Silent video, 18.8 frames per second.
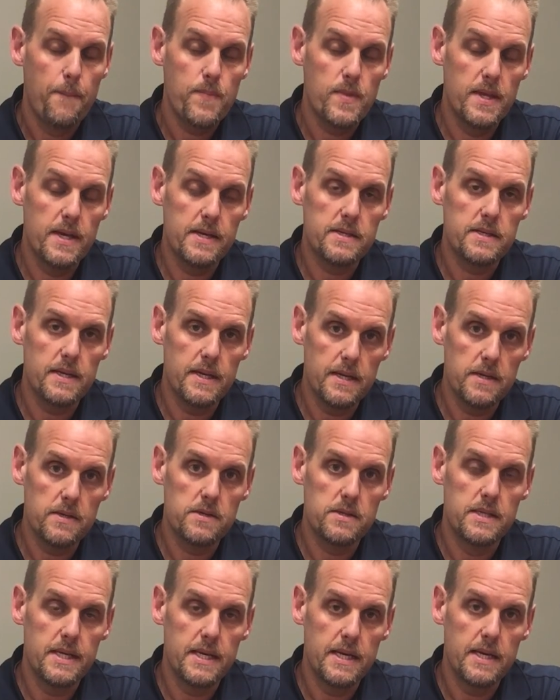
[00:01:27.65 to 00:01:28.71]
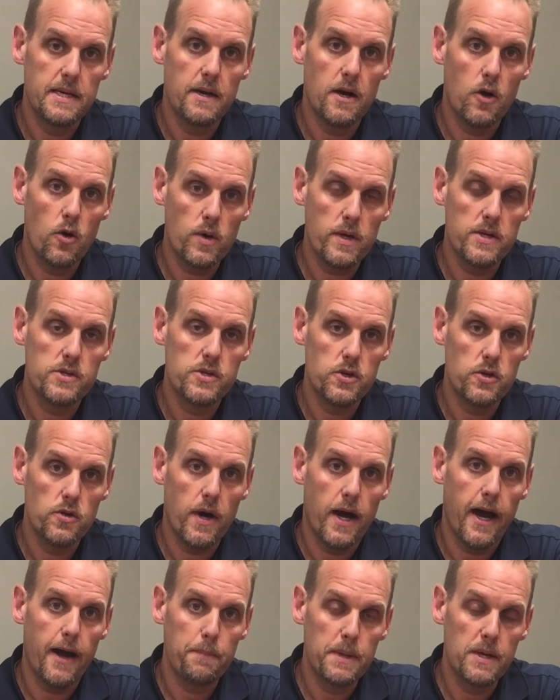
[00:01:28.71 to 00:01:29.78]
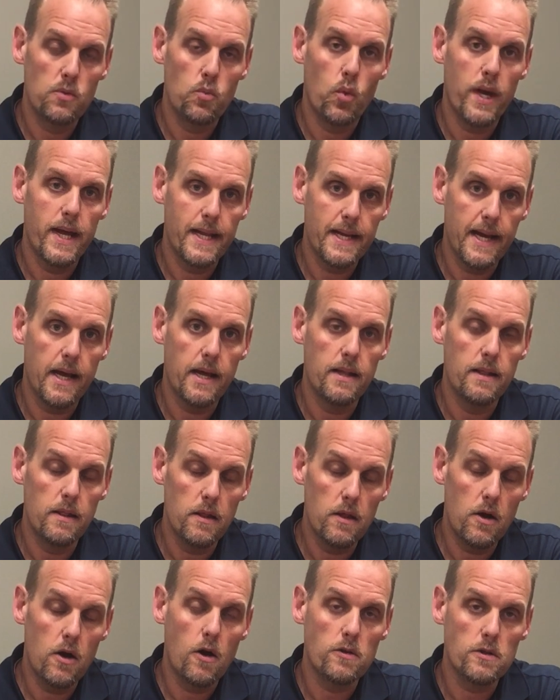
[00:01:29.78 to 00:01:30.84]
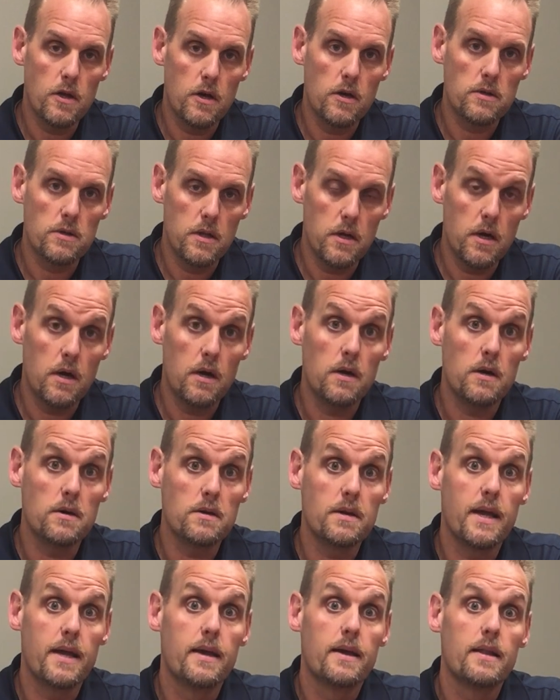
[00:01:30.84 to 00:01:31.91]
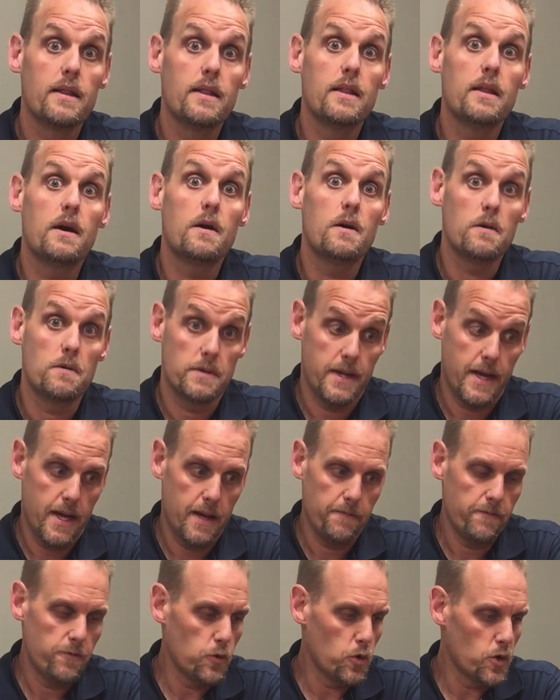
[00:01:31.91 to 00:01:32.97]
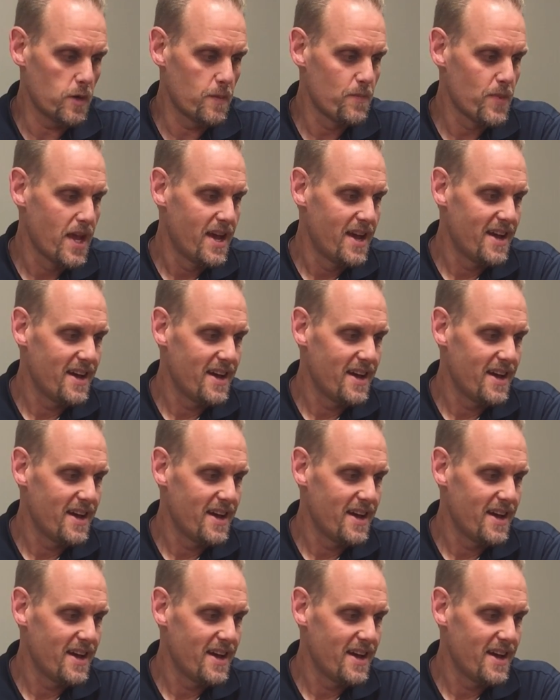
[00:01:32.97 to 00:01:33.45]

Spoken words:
This is the Hoka shoe I've been waiting a long time for.